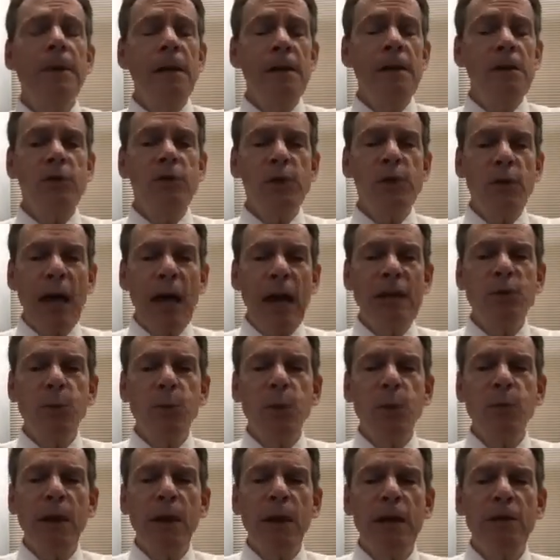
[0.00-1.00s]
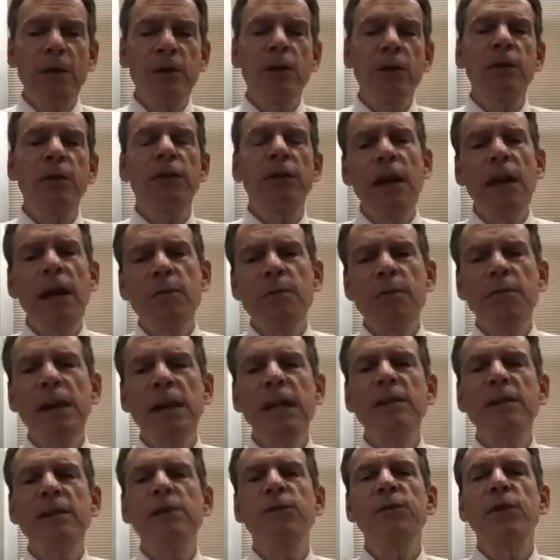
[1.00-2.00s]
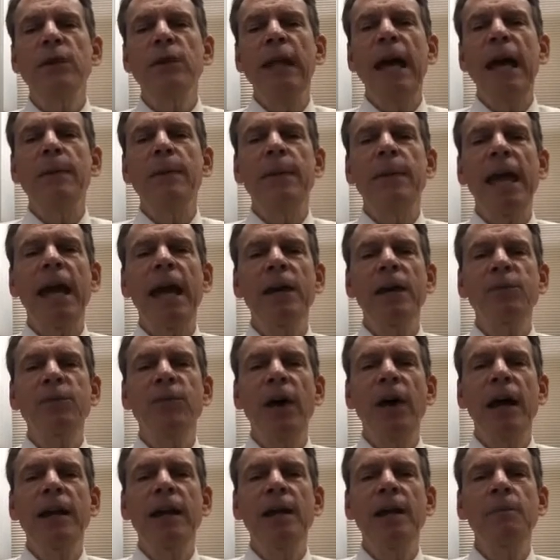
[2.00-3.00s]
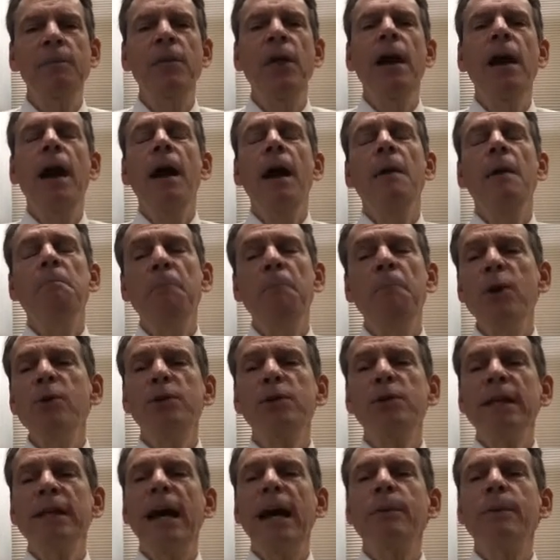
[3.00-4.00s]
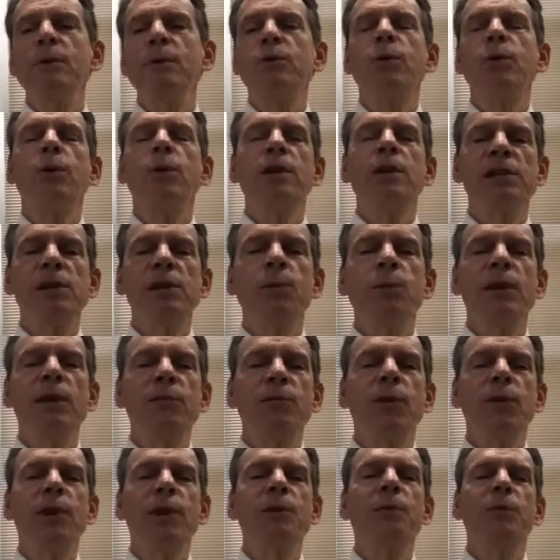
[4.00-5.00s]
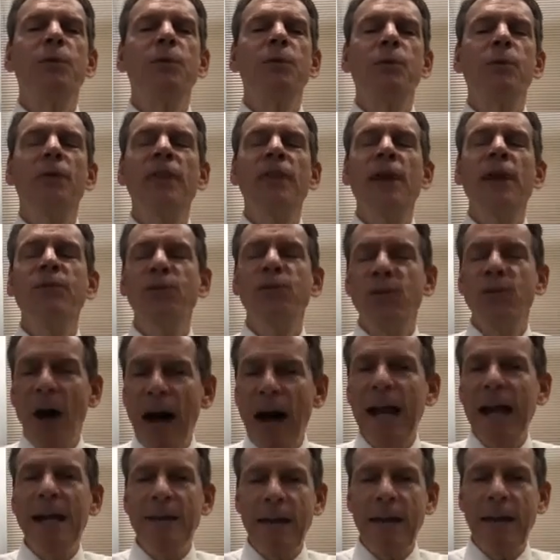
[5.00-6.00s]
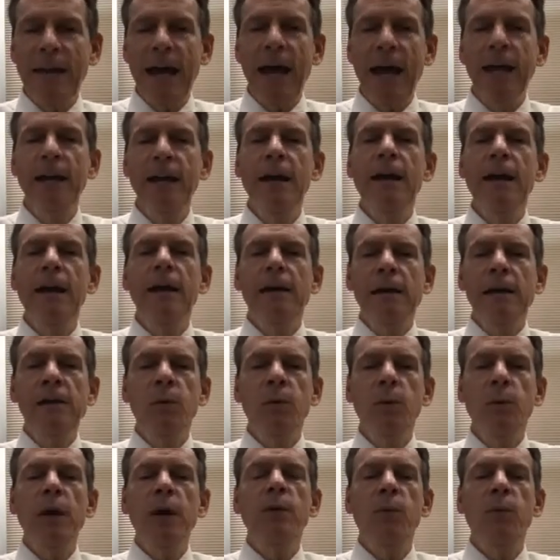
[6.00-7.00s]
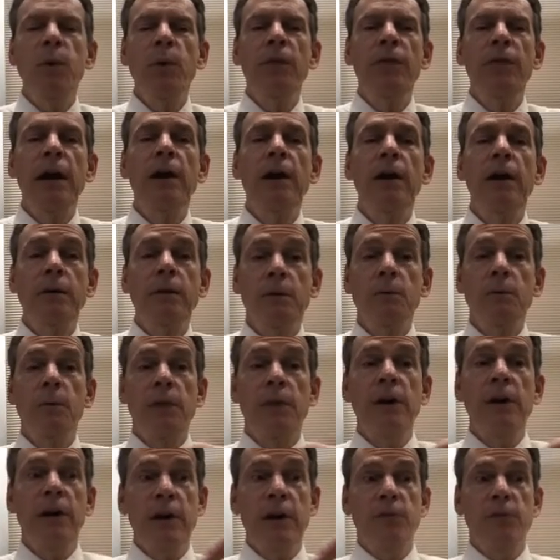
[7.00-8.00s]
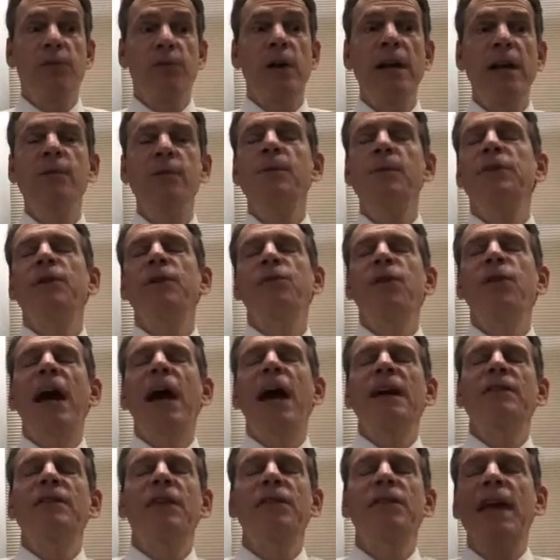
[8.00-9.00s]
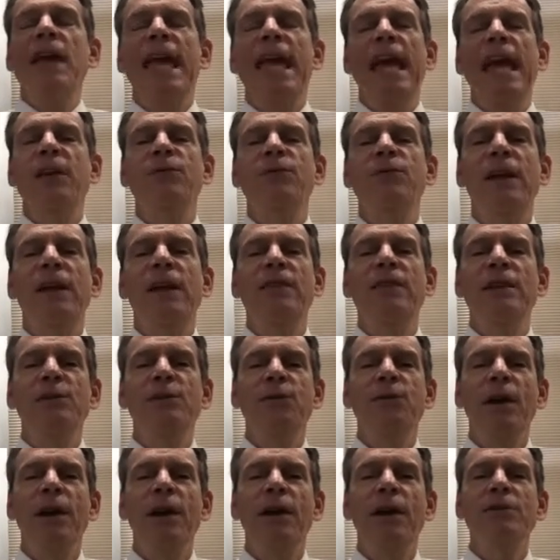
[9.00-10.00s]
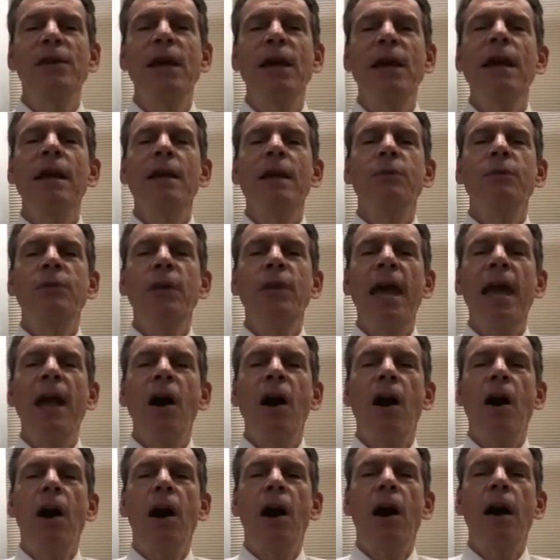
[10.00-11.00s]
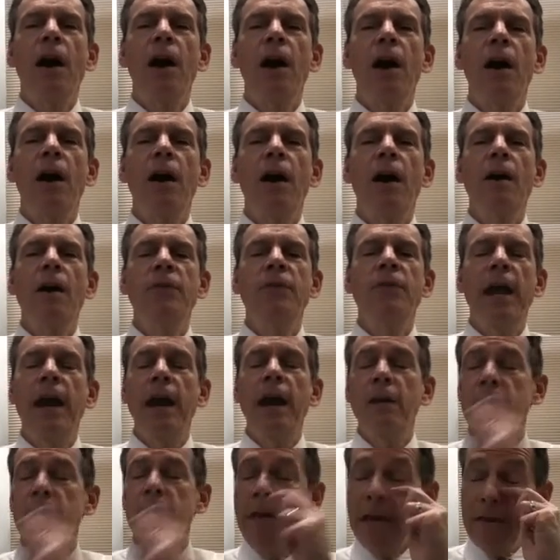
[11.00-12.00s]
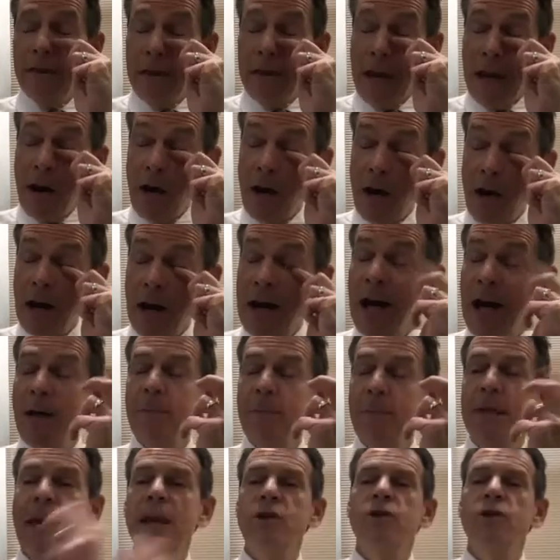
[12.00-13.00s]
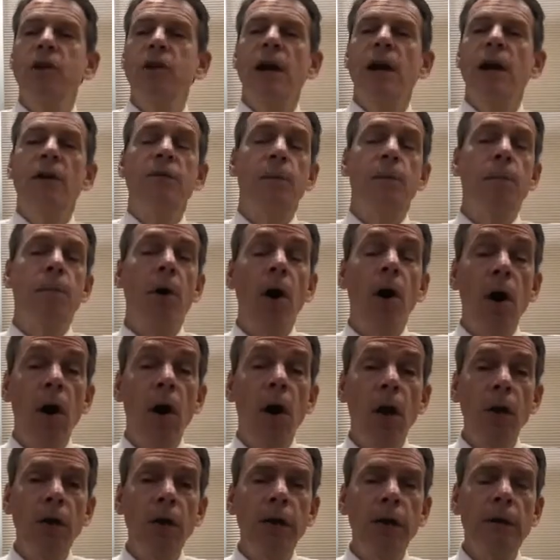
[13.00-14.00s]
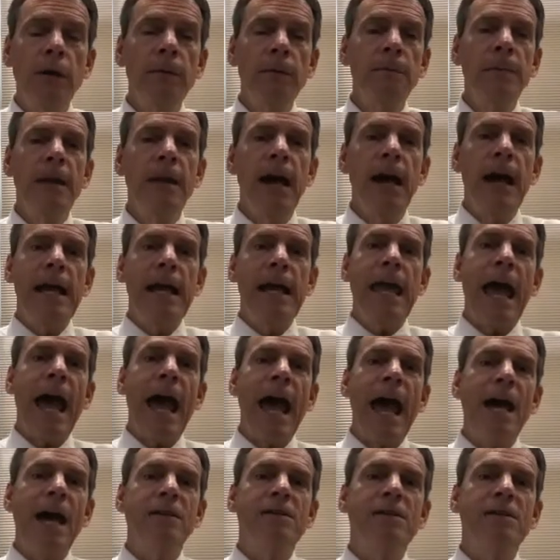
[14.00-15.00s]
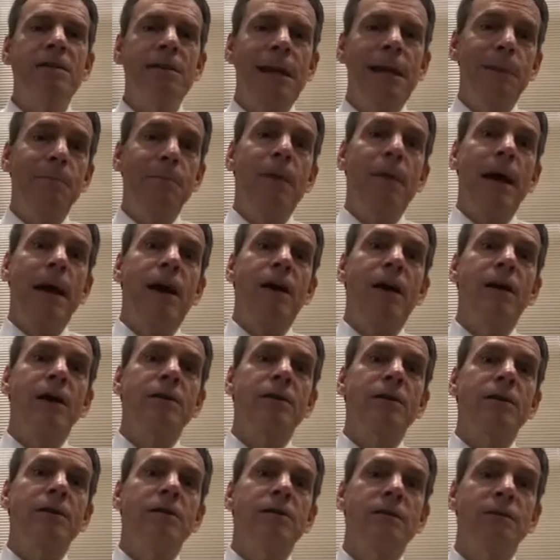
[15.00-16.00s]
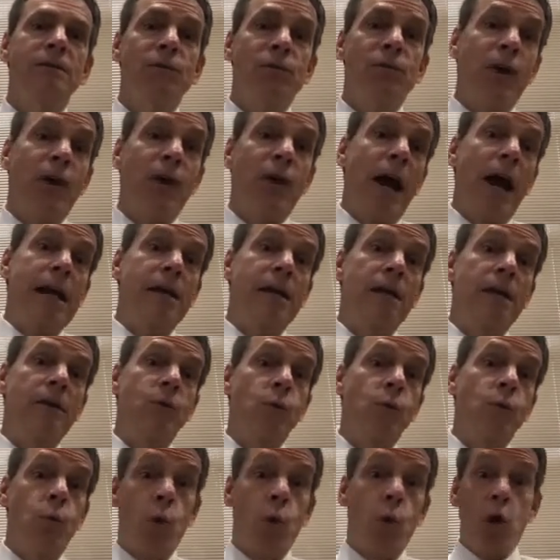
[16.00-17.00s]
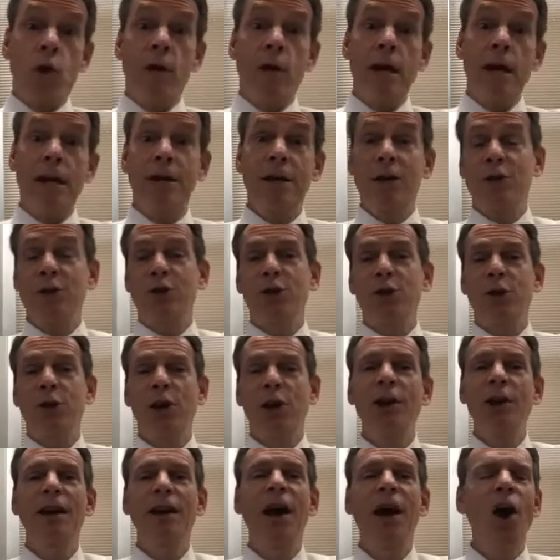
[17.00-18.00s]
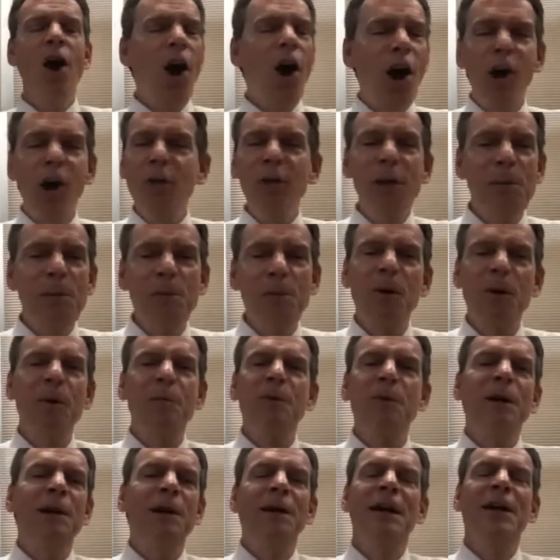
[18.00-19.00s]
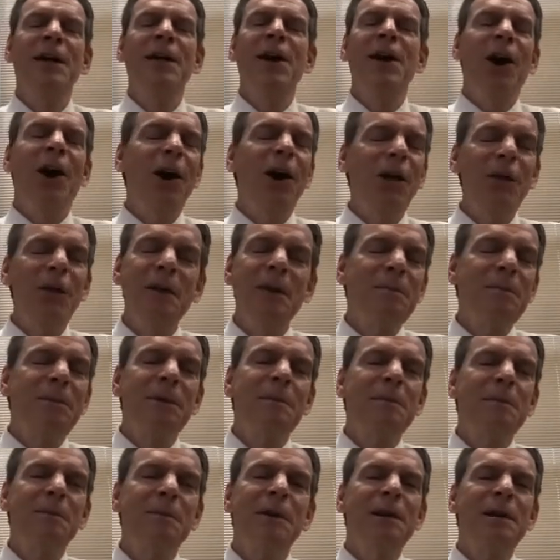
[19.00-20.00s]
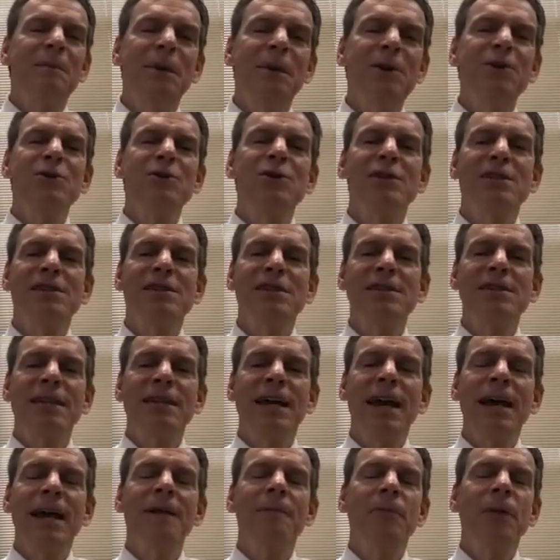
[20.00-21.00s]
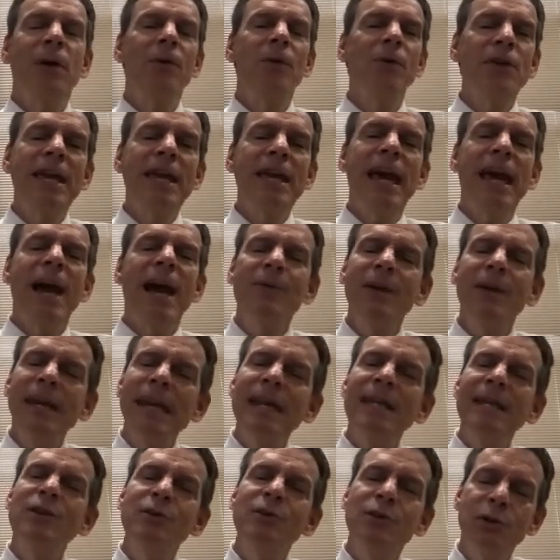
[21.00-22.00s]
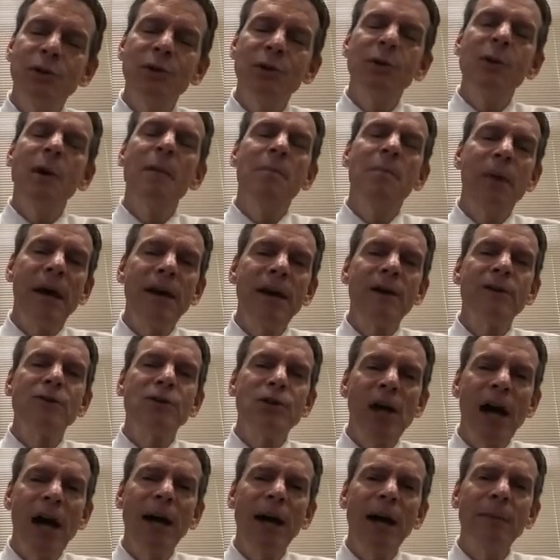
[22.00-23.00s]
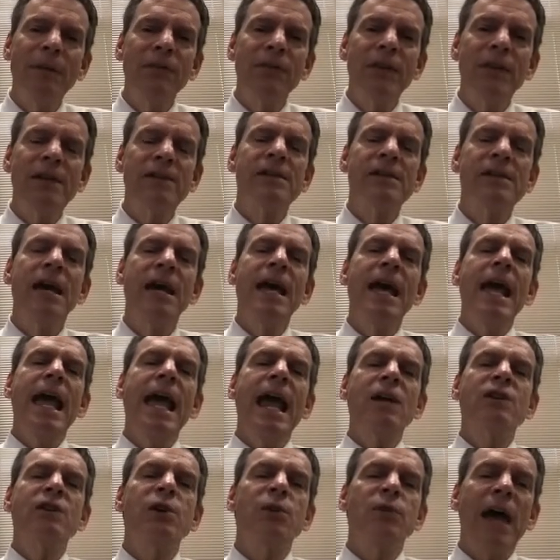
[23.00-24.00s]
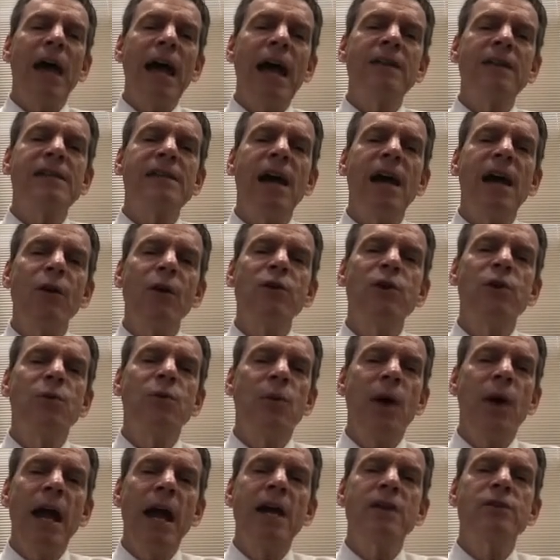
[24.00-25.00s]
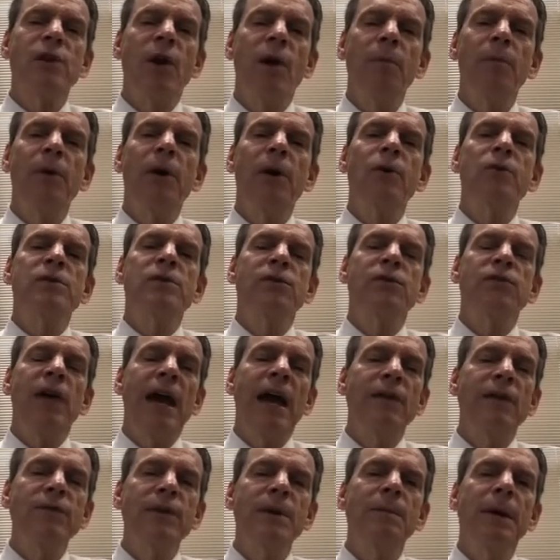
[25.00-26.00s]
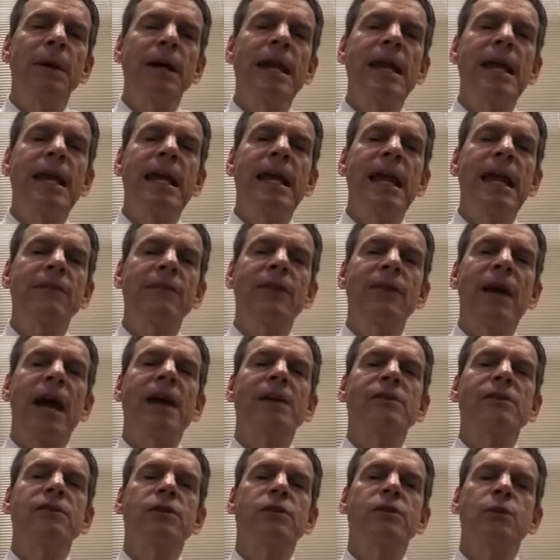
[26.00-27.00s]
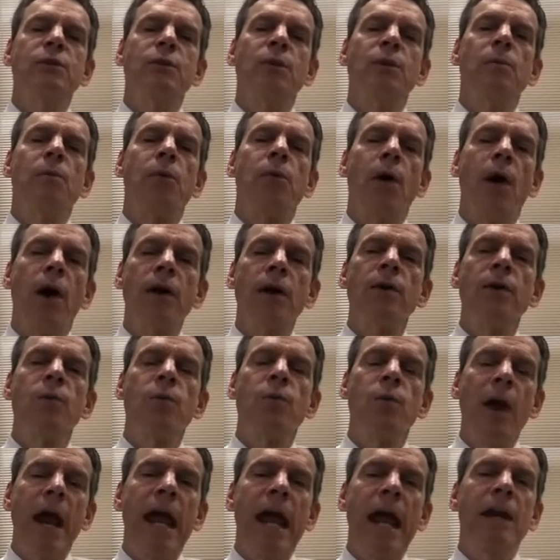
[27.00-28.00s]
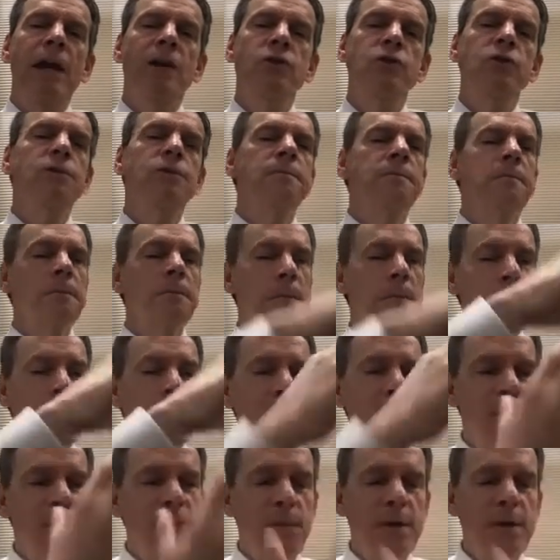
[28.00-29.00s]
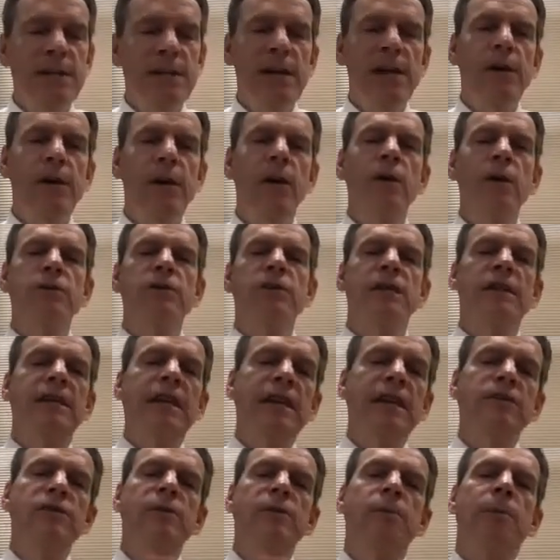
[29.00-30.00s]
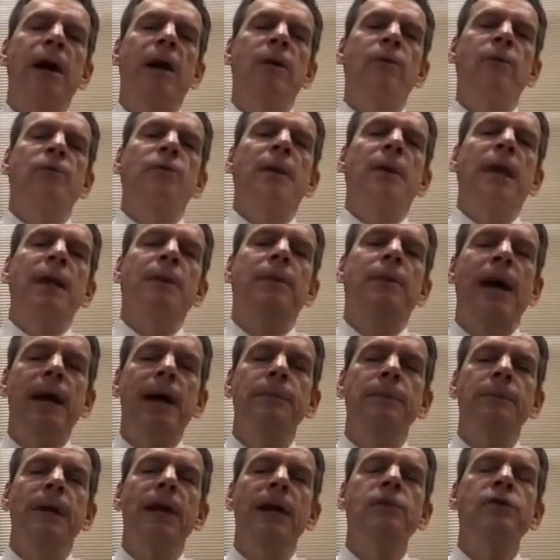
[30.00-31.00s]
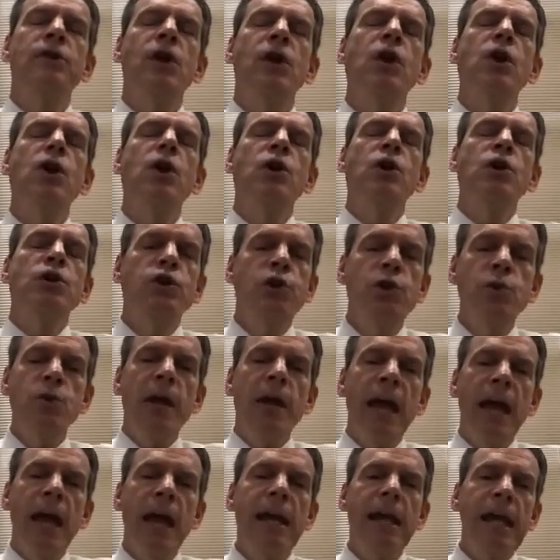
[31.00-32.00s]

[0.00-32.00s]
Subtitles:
So that's one way to do it. The other thing is if your lab can't find them, most laboratories that we've worked with, when they find that, when they're confronted with the fact that they can't find these variants, they are a combination of appalled, aghast, embarrassed, frightened, worried, concerned, all the appropriate emotions. It's like, holy cow, we need to do a better job at this. And so that's how you raise all boats. If everybody can have access to a broader range of materials to test their bioinformatic pipelines, you can